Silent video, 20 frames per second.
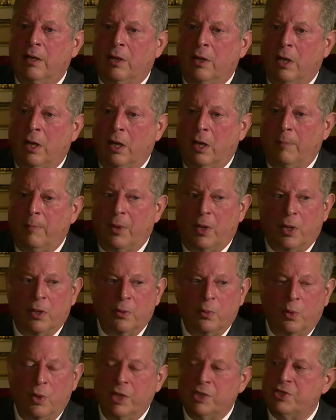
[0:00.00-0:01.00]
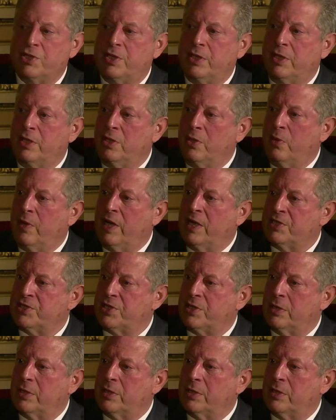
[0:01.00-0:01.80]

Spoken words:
upon which the U.S.